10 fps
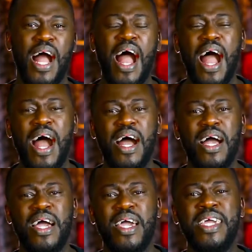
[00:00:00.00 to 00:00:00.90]
Ah,
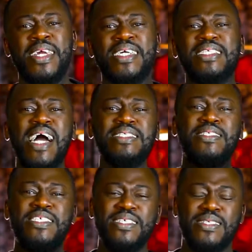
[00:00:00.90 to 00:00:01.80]
in
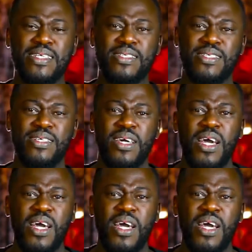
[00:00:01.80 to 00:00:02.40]
Christ Jesus. Mm.